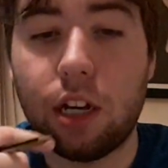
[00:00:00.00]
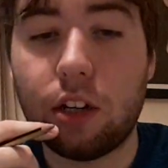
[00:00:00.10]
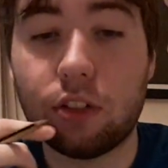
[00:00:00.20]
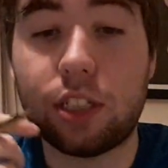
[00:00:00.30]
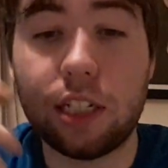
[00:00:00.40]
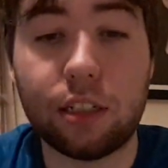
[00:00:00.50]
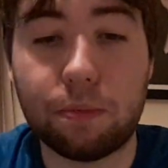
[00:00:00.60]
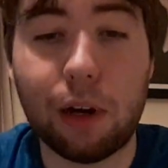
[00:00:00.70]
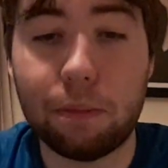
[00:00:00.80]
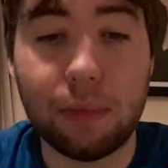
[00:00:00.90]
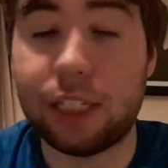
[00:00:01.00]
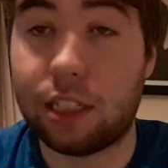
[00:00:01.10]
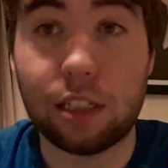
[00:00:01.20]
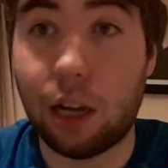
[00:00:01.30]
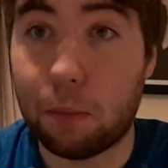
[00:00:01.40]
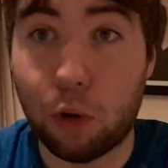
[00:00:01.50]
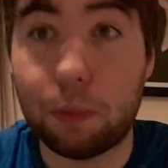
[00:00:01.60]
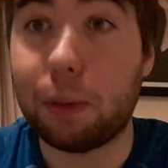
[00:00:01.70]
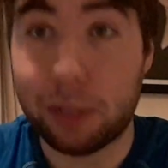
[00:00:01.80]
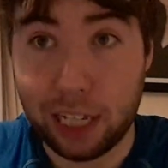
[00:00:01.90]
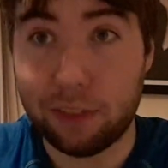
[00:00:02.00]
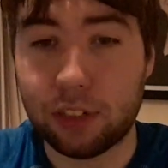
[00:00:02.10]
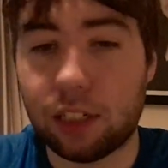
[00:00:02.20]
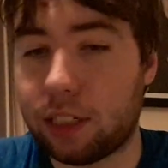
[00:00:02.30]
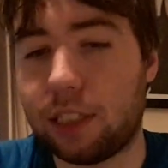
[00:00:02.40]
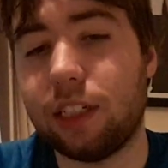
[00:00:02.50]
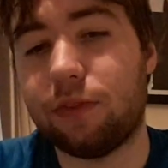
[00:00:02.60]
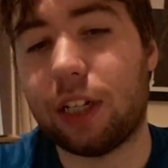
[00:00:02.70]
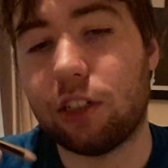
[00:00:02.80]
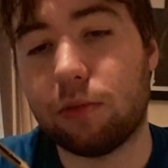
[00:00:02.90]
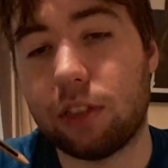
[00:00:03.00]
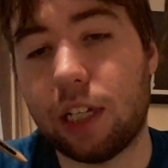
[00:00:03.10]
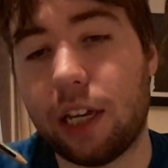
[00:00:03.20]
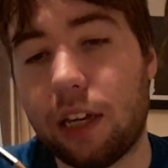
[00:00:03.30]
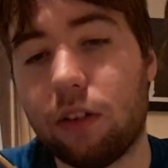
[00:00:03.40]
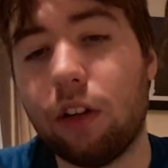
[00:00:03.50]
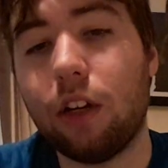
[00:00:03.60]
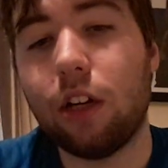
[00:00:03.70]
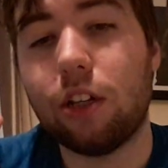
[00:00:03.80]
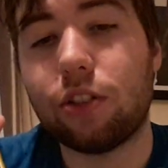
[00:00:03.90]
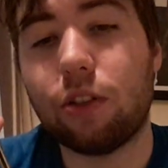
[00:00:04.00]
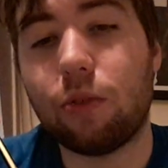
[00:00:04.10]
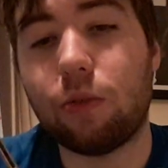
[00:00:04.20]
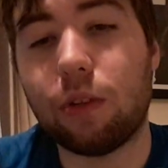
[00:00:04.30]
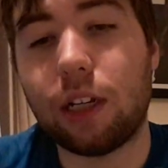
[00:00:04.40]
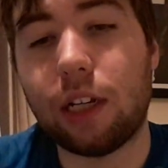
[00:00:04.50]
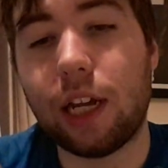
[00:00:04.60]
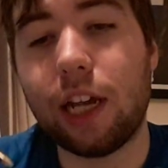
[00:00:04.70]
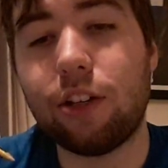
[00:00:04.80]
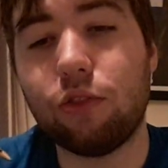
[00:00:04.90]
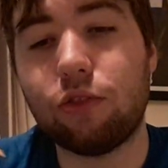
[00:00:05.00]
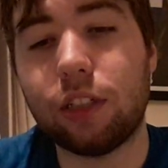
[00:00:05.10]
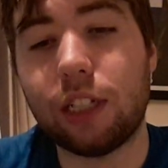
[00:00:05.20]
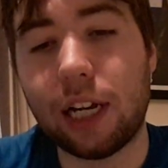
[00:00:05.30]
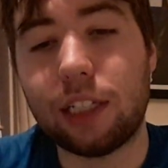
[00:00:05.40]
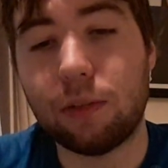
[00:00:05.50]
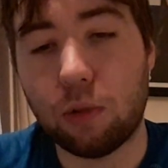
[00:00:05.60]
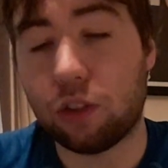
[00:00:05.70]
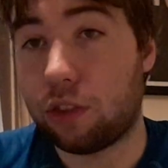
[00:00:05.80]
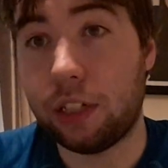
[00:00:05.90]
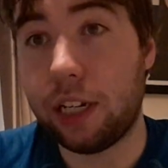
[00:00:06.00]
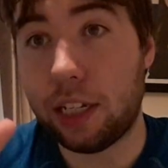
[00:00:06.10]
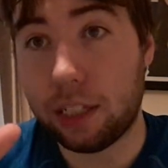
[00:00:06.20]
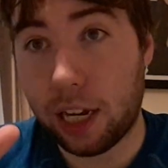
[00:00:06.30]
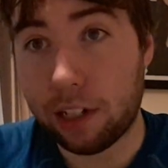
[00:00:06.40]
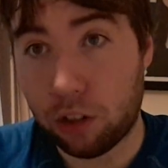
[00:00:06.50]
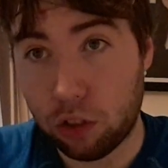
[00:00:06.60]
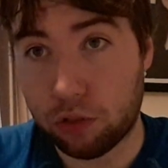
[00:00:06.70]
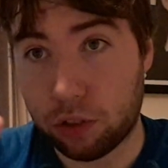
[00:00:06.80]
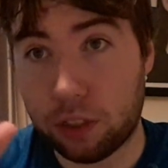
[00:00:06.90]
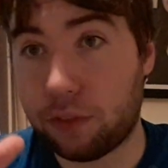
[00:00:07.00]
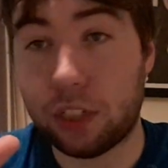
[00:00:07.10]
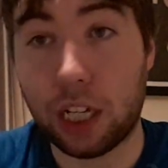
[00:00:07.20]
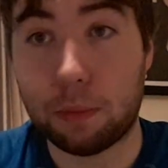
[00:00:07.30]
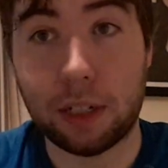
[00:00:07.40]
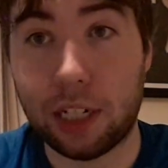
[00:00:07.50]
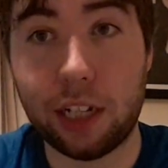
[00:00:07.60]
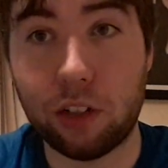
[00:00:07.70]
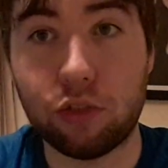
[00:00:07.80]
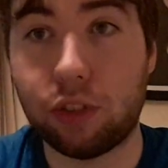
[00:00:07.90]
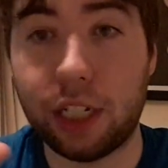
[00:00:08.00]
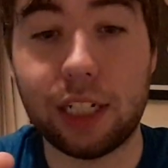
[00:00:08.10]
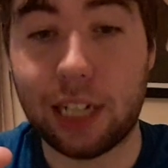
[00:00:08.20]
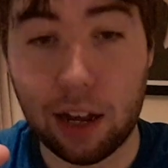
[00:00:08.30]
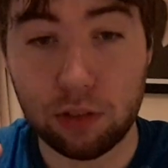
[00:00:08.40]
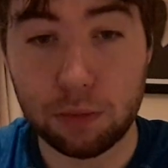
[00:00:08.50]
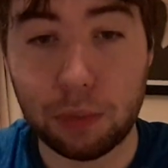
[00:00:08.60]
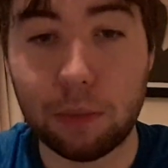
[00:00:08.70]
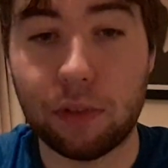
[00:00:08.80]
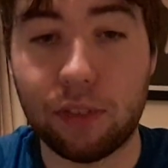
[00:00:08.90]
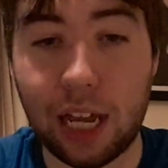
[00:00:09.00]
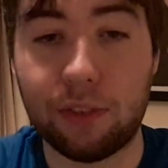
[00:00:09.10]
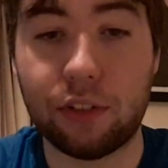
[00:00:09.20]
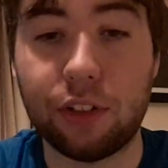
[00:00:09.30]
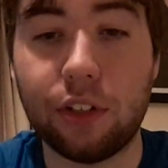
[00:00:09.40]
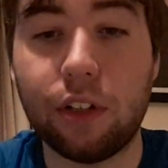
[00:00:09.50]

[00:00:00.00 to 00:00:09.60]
Because see, the problem is there's a lot more people leaving it, as these figures we say here. So 891, so nearly 900, if you take about 900, nearly 1,000 people have left.